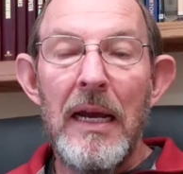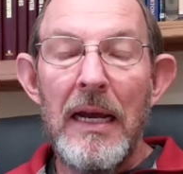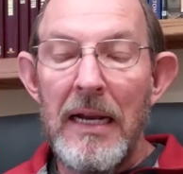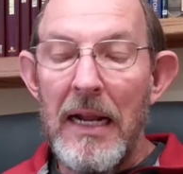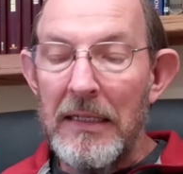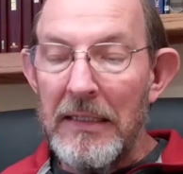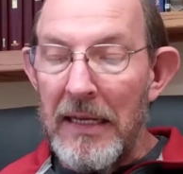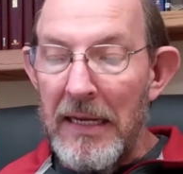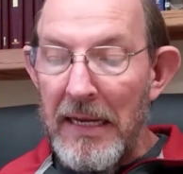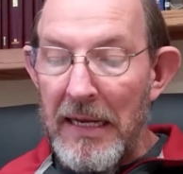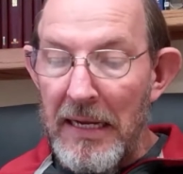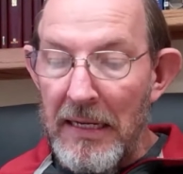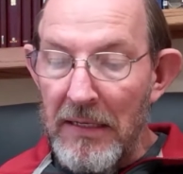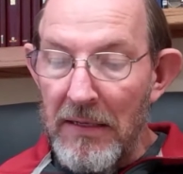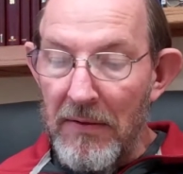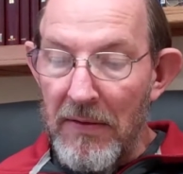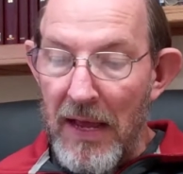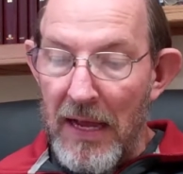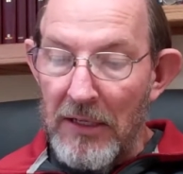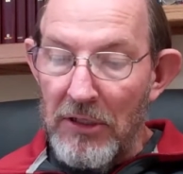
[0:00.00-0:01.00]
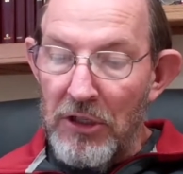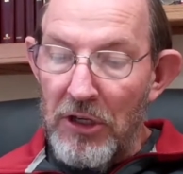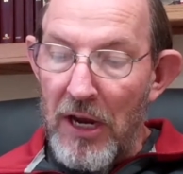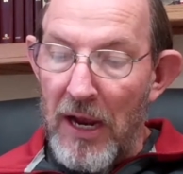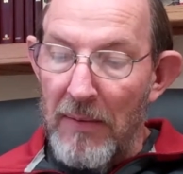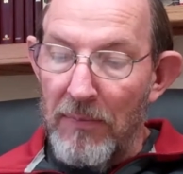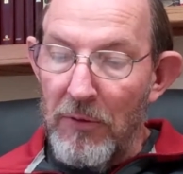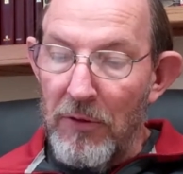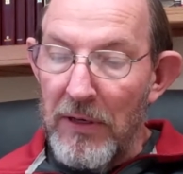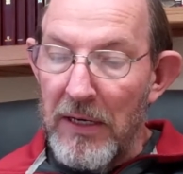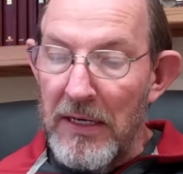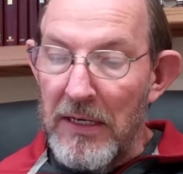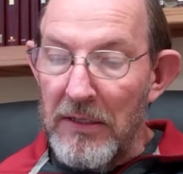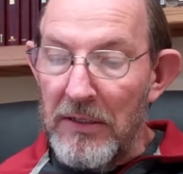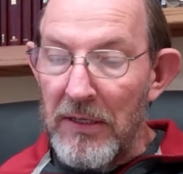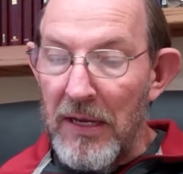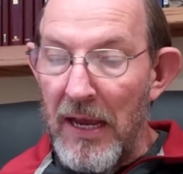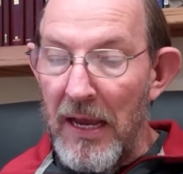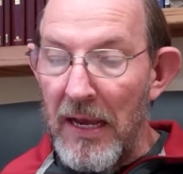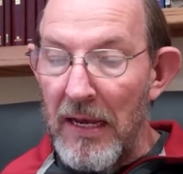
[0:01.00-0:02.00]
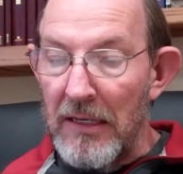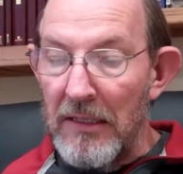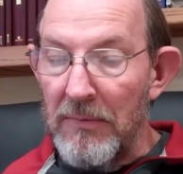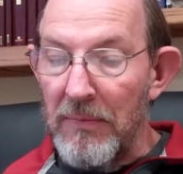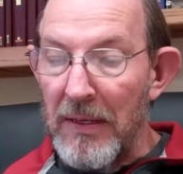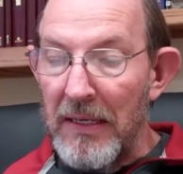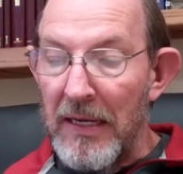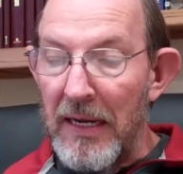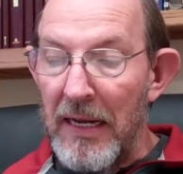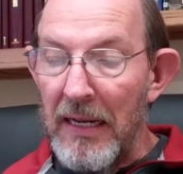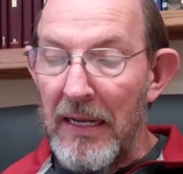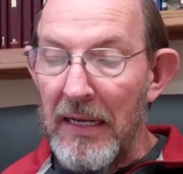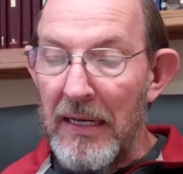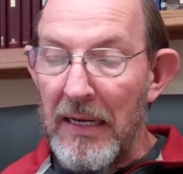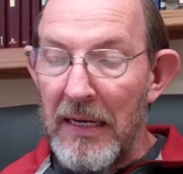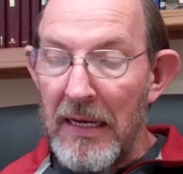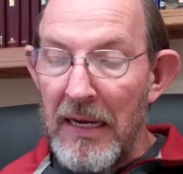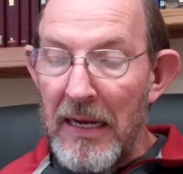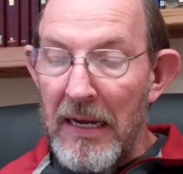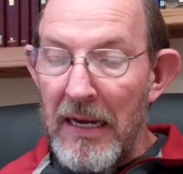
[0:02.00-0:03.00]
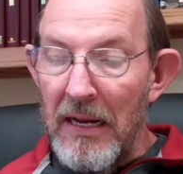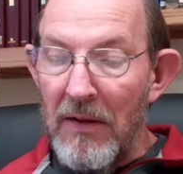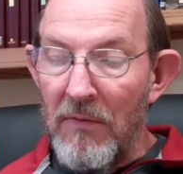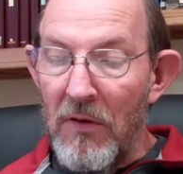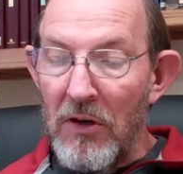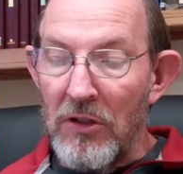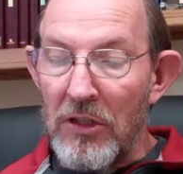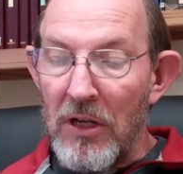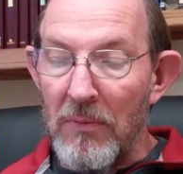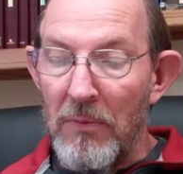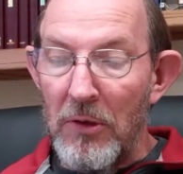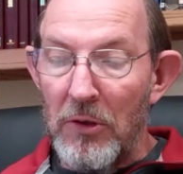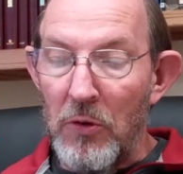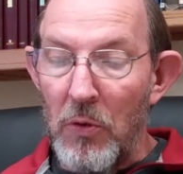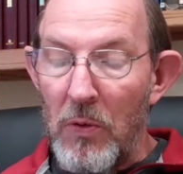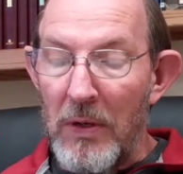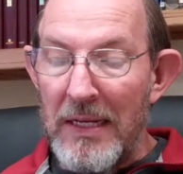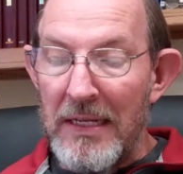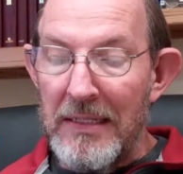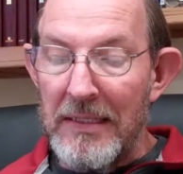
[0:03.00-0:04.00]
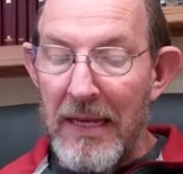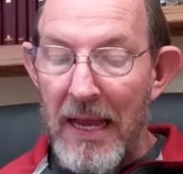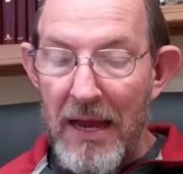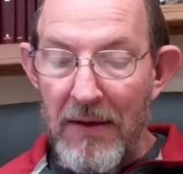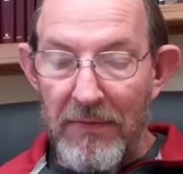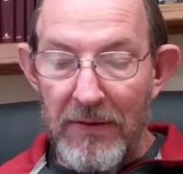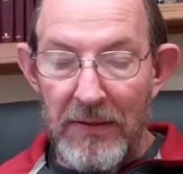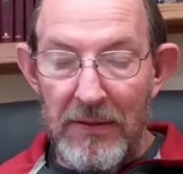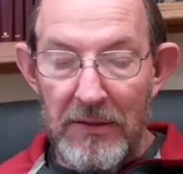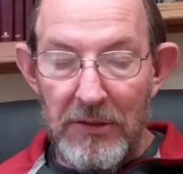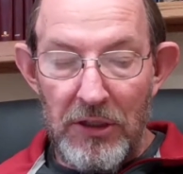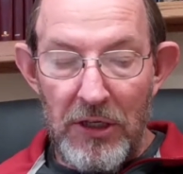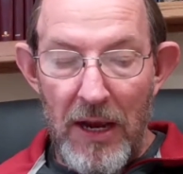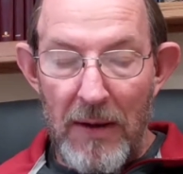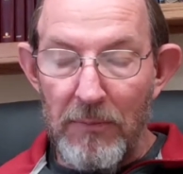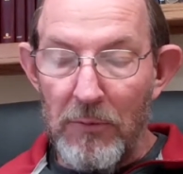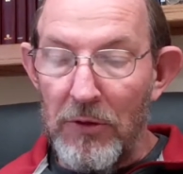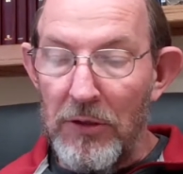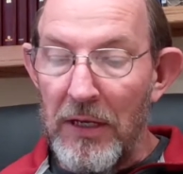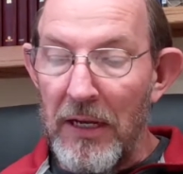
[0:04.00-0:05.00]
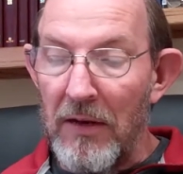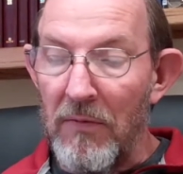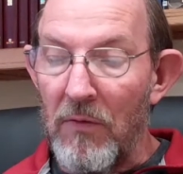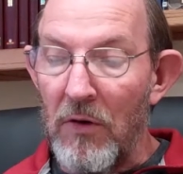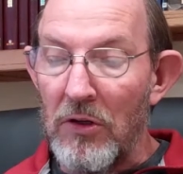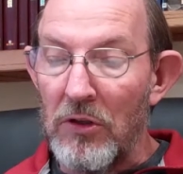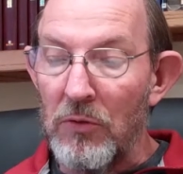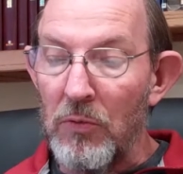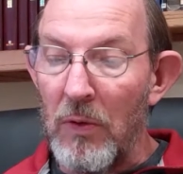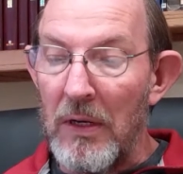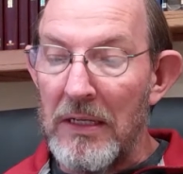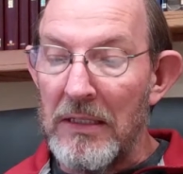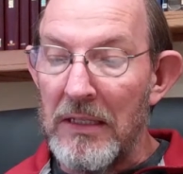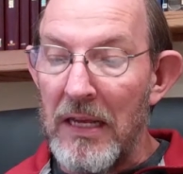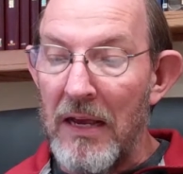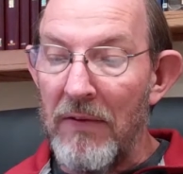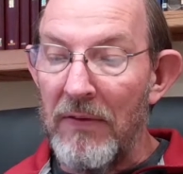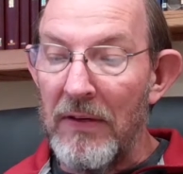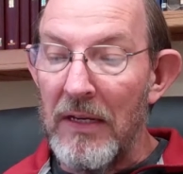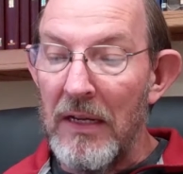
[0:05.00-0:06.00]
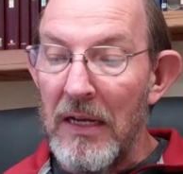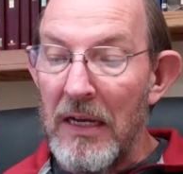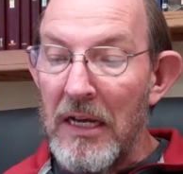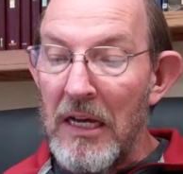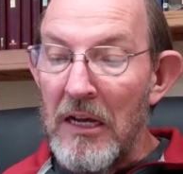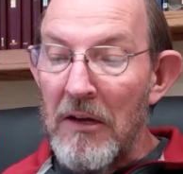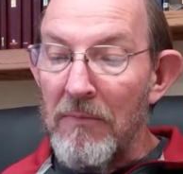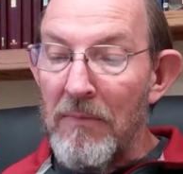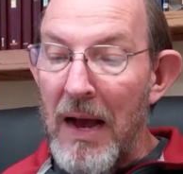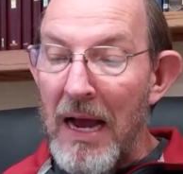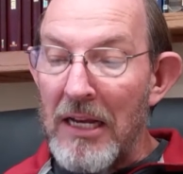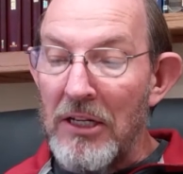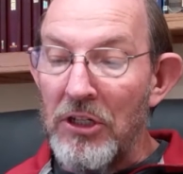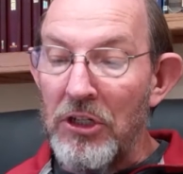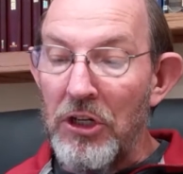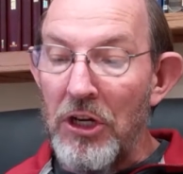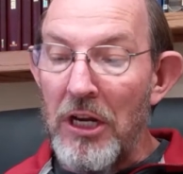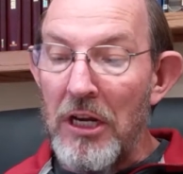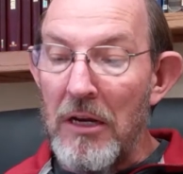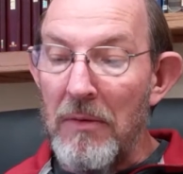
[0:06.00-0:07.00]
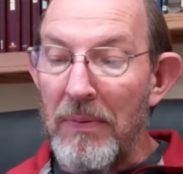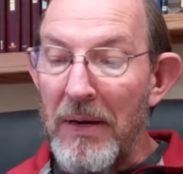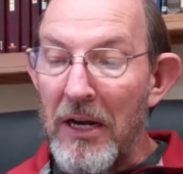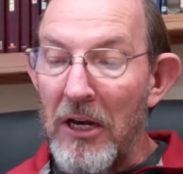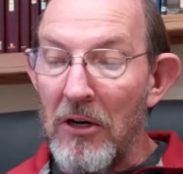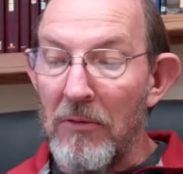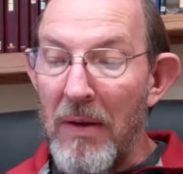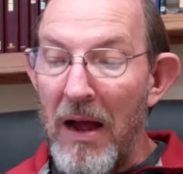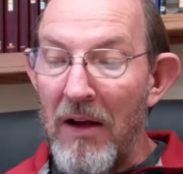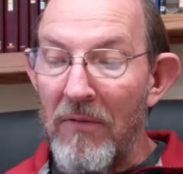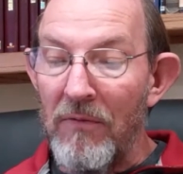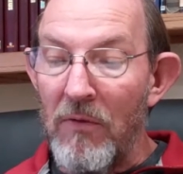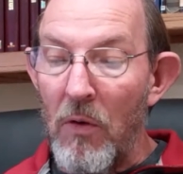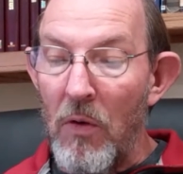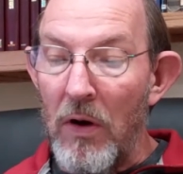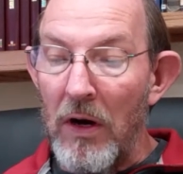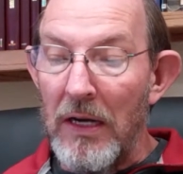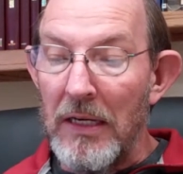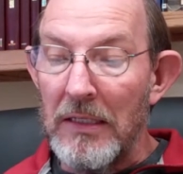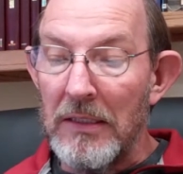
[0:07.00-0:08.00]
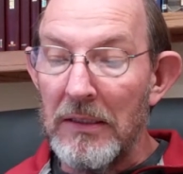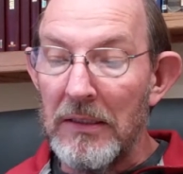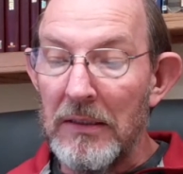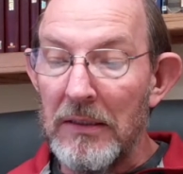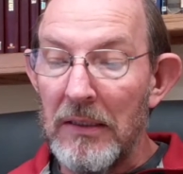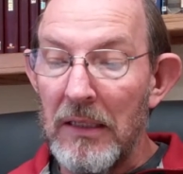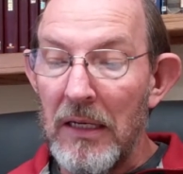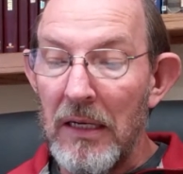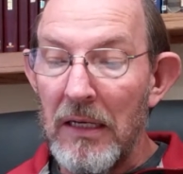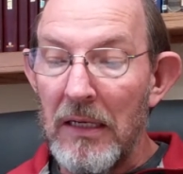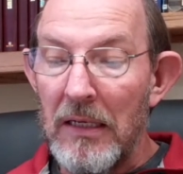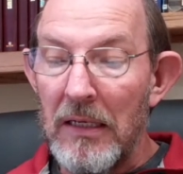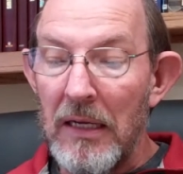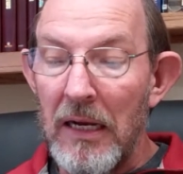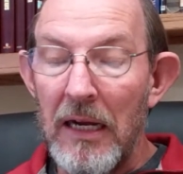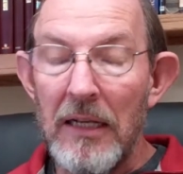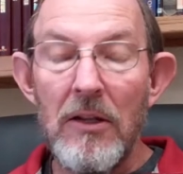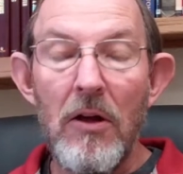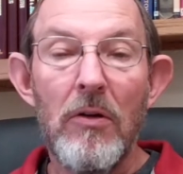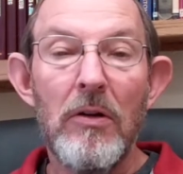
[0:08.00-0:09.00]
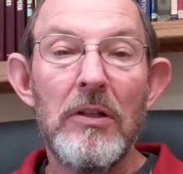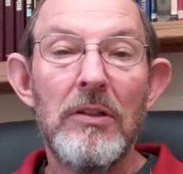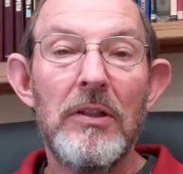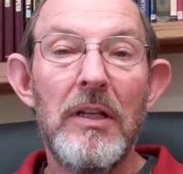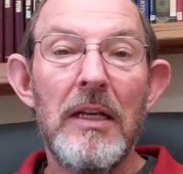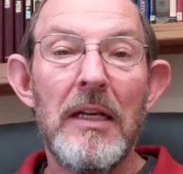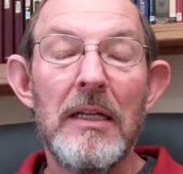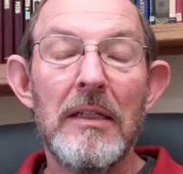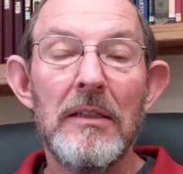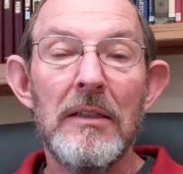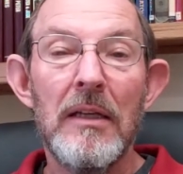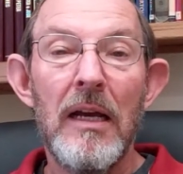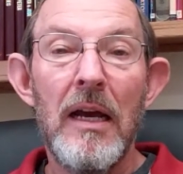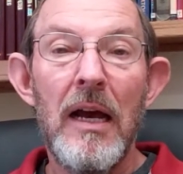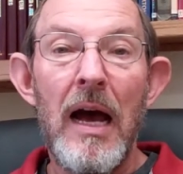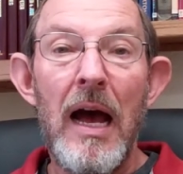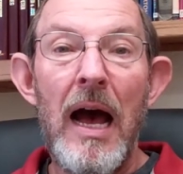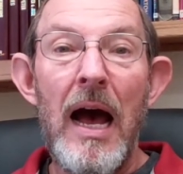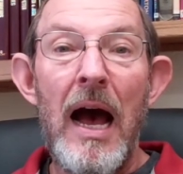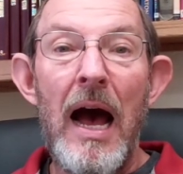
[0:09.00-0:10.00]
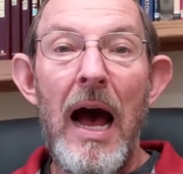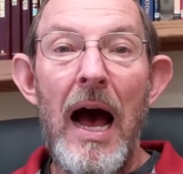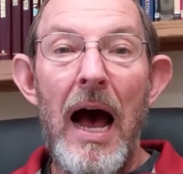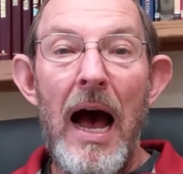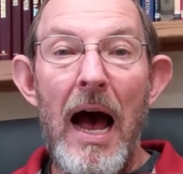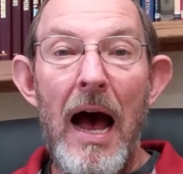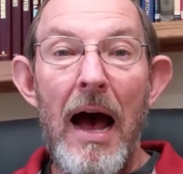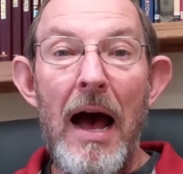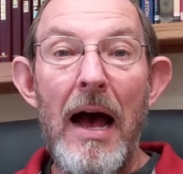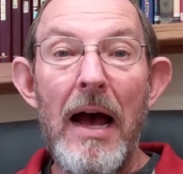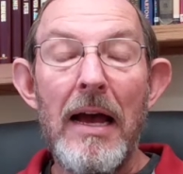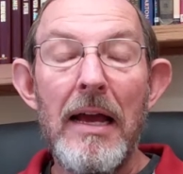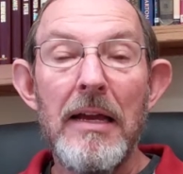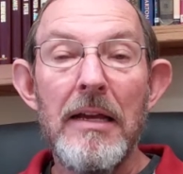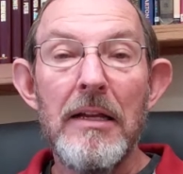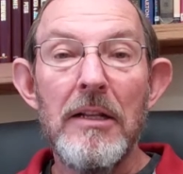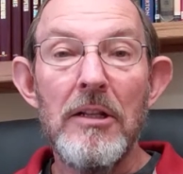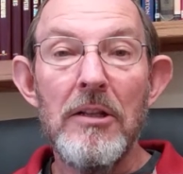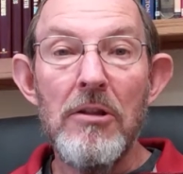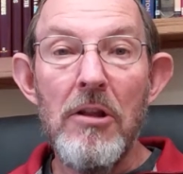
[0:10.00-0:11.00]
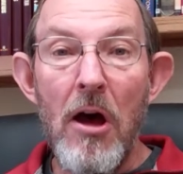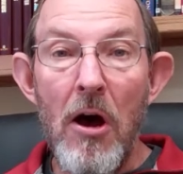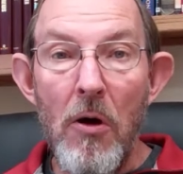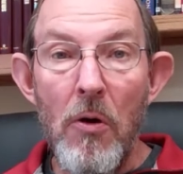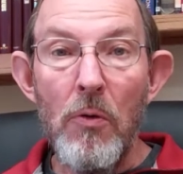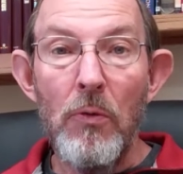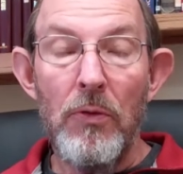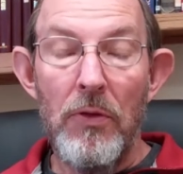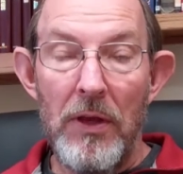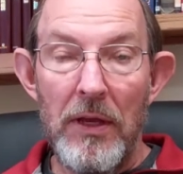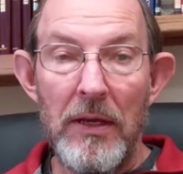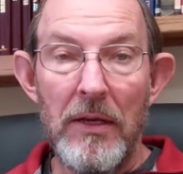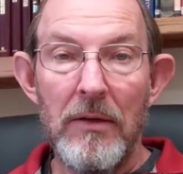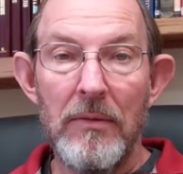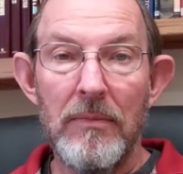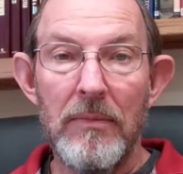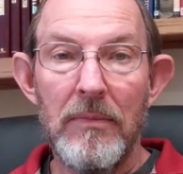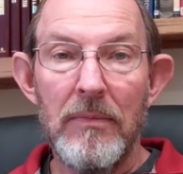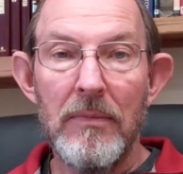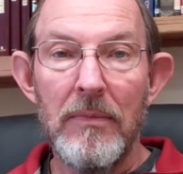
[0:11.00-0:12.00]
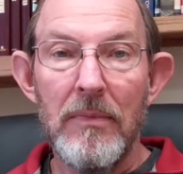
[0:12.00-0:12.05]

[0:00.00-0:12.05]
And at the end of that chapter, He says, beginning in verse number 27, chapter 10, verse 27, "My sheep hear my voice," and notice this, I know them.